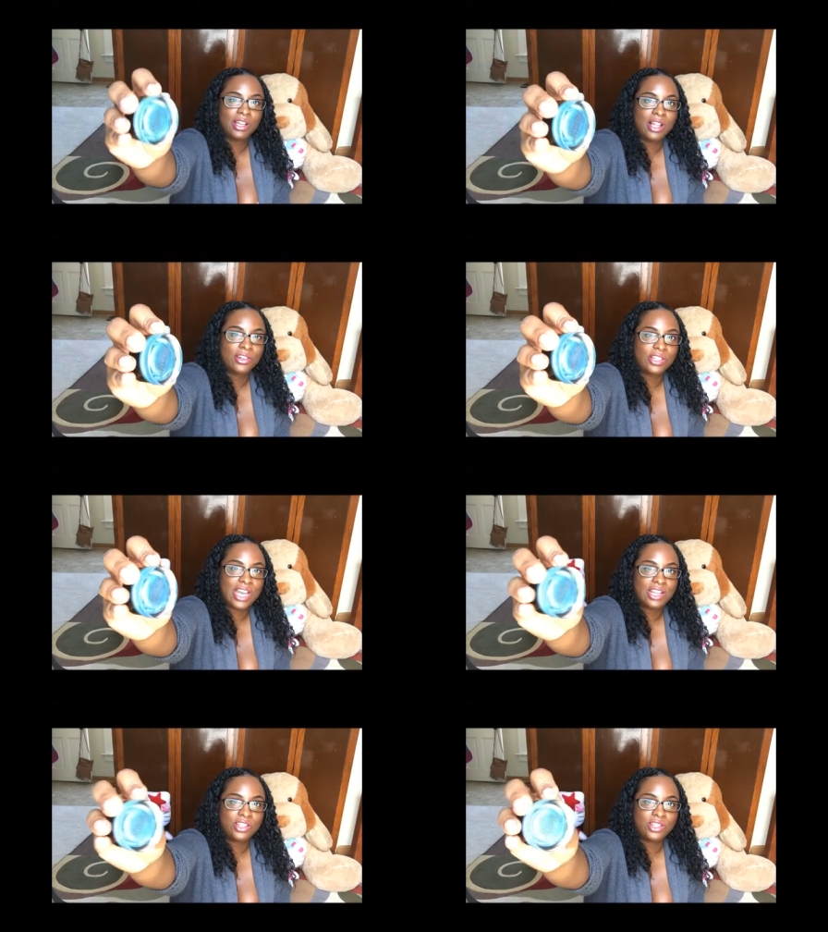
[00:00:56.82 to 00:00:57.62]
color
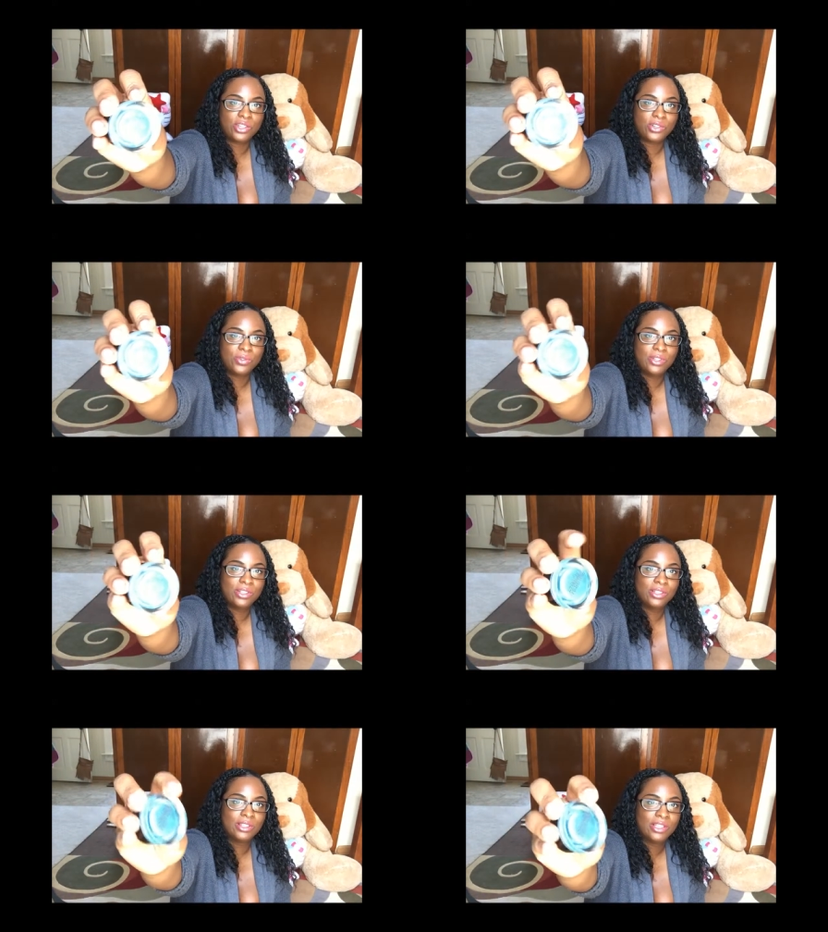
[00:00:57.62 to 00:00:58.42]
tattoo
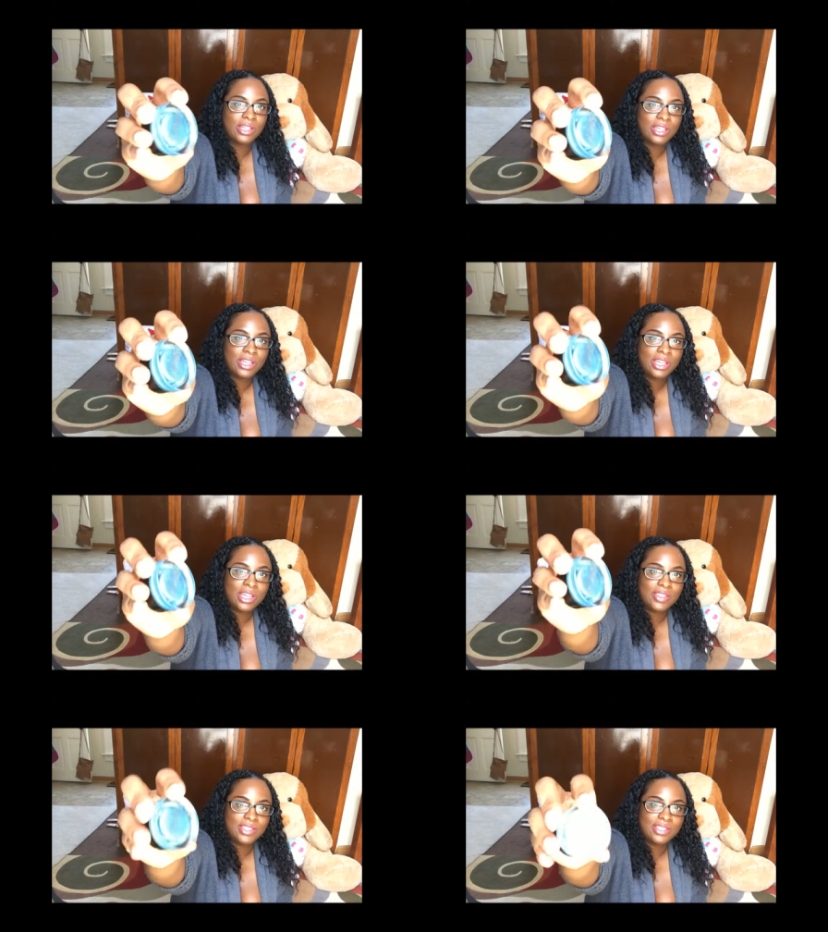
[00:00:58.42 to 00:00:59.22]

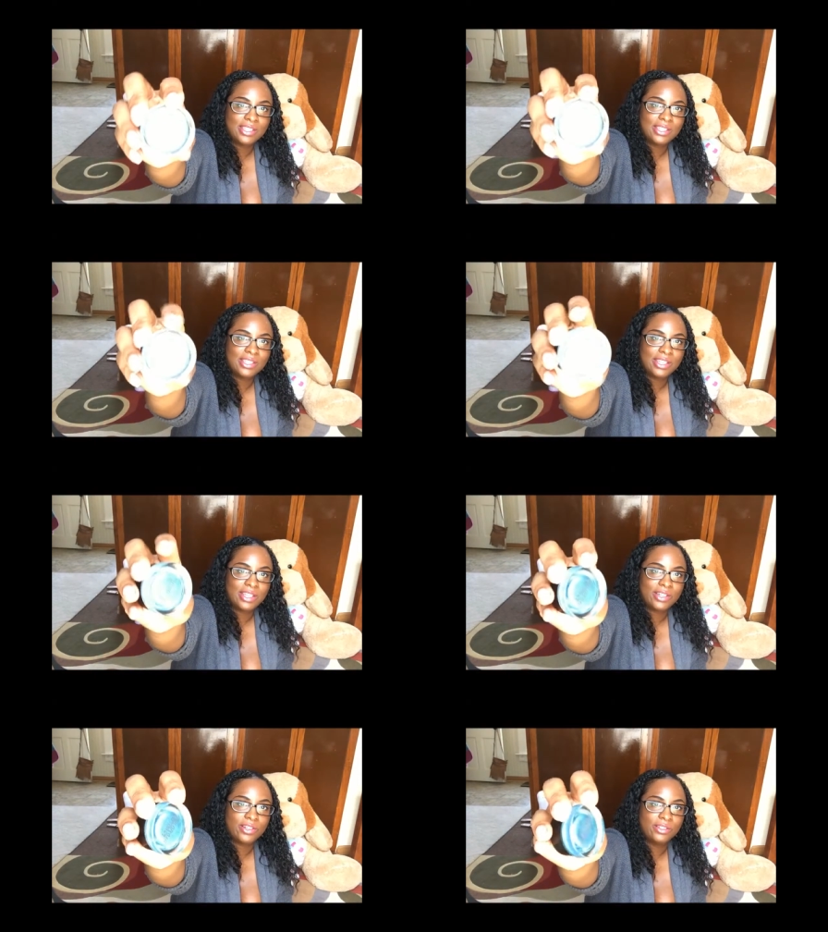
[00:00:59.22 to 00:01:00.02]
and this is in
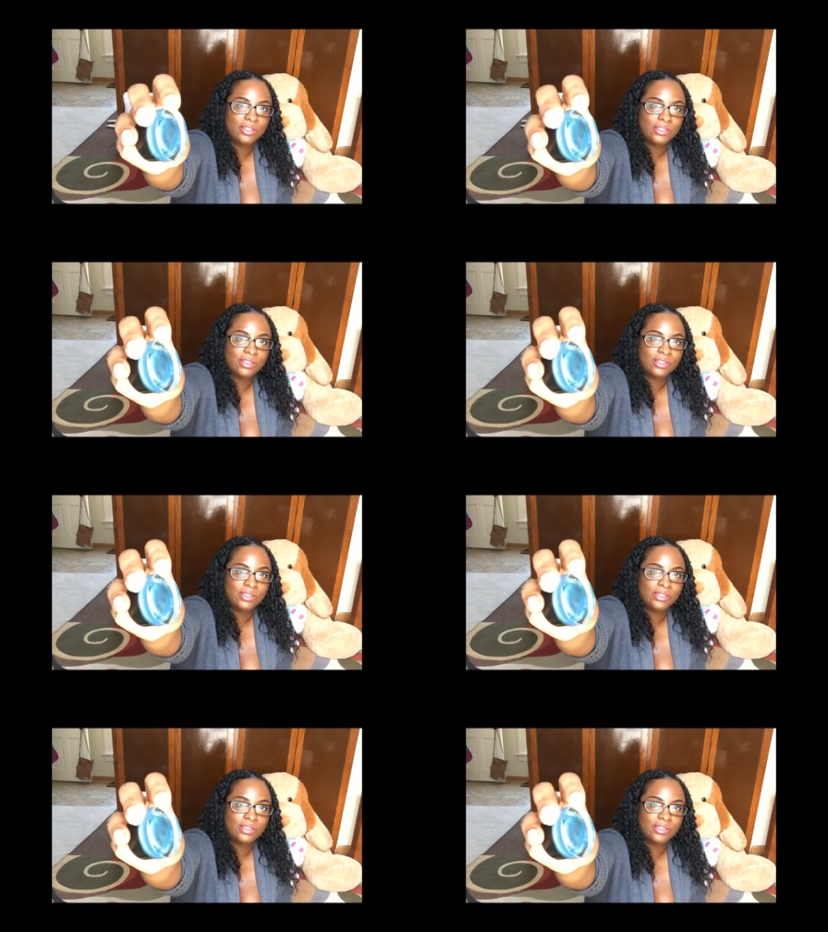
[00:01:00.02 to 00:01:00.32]
teal